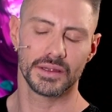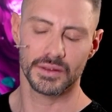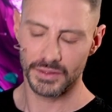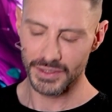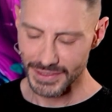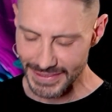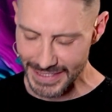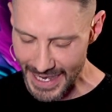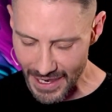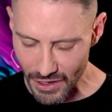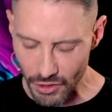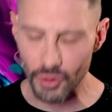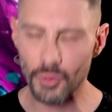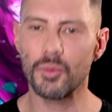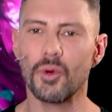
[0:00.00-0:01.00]
A
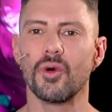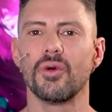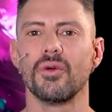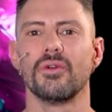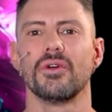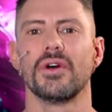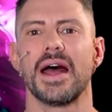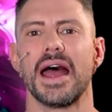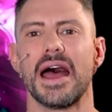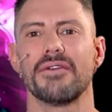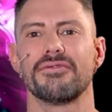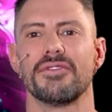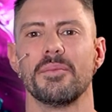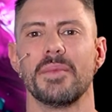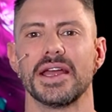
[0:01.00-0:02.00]
terrible
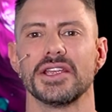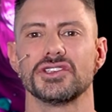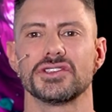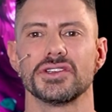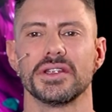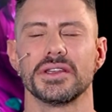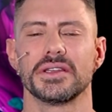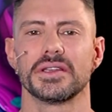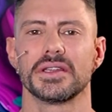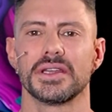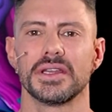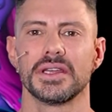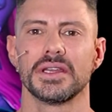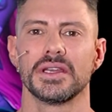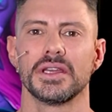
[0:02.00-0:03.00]
affirmation.
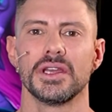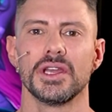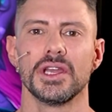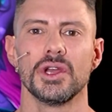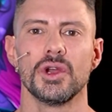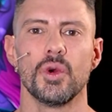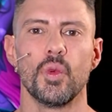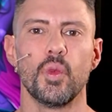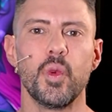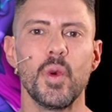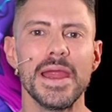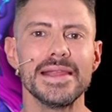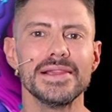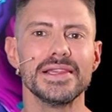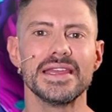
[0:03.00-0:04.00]

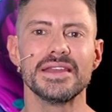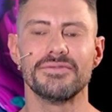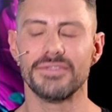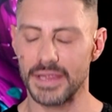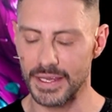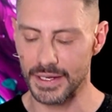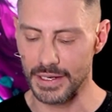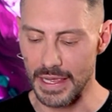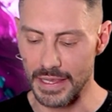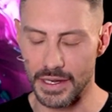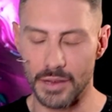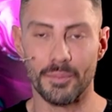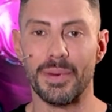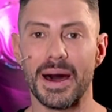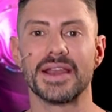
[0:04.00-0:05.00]
We live in an
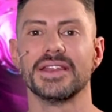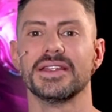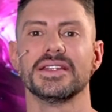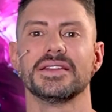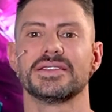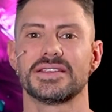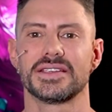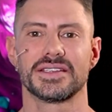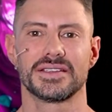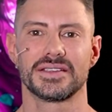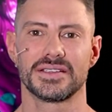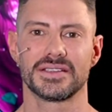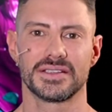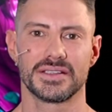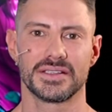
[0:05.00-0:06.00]
abundant
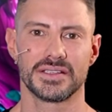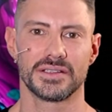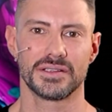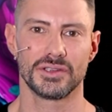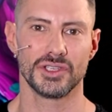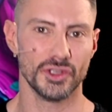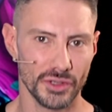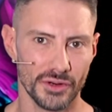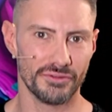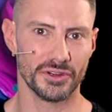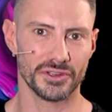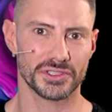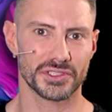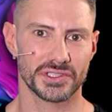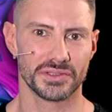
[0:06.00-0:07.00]

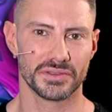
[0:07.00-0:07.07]
universe.